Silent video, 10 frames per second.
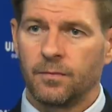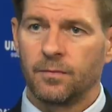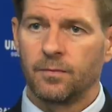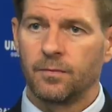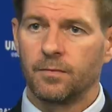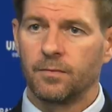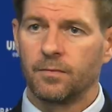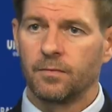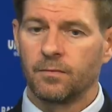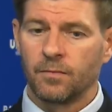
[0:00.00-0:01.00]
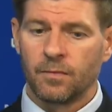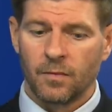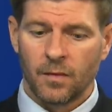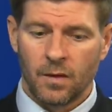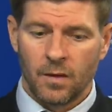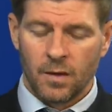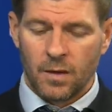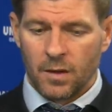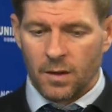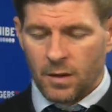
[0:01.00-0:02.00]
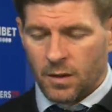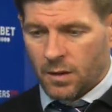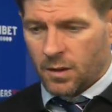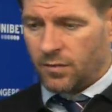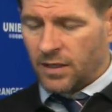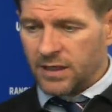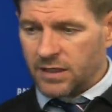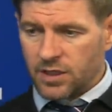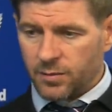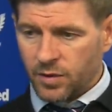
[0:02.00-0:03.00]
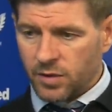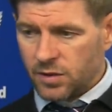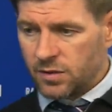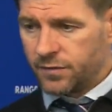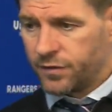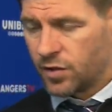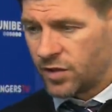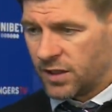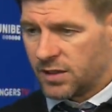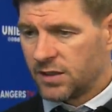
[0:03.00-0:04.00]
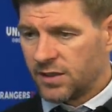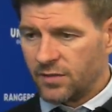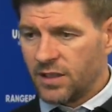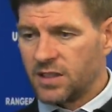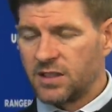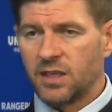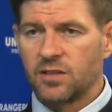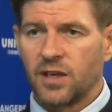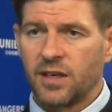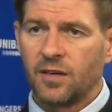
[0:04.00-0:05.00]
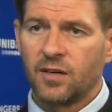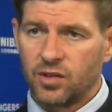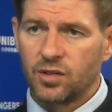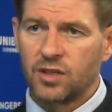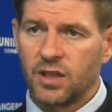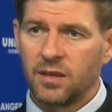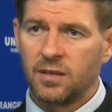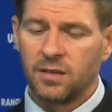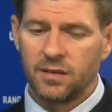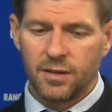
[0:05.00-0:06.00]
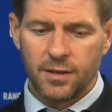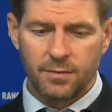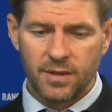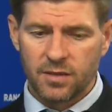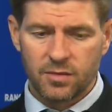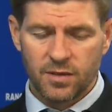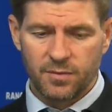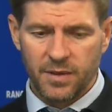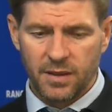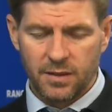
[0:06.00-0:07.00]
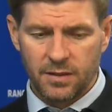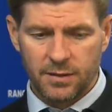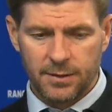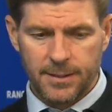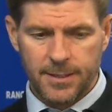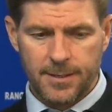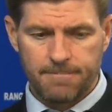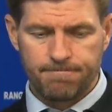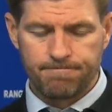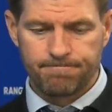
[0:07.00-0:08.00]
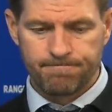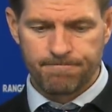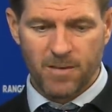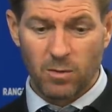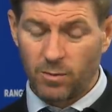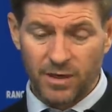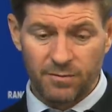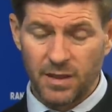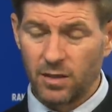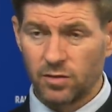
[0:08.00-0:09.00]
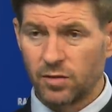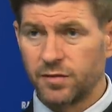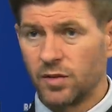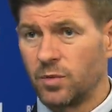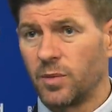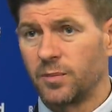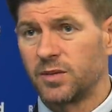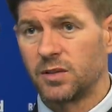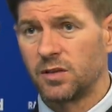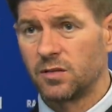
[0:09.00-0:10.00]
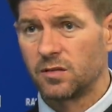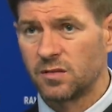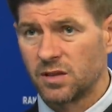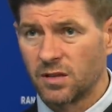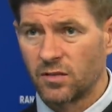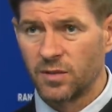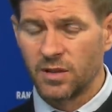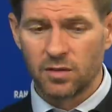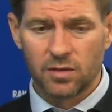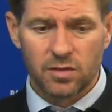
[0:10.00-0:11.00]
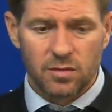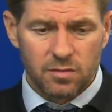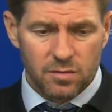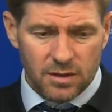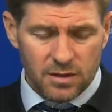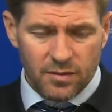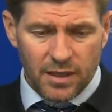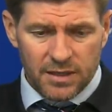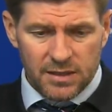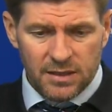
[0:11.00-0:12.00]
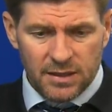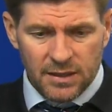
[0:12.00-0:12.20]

your reflections on the game tonight? I'm really disappointed and frustrated, and it really stings right now, and it should sting because we've been, well, we haven't been good enough in cup competitions since I've come in the door, so that's the reality.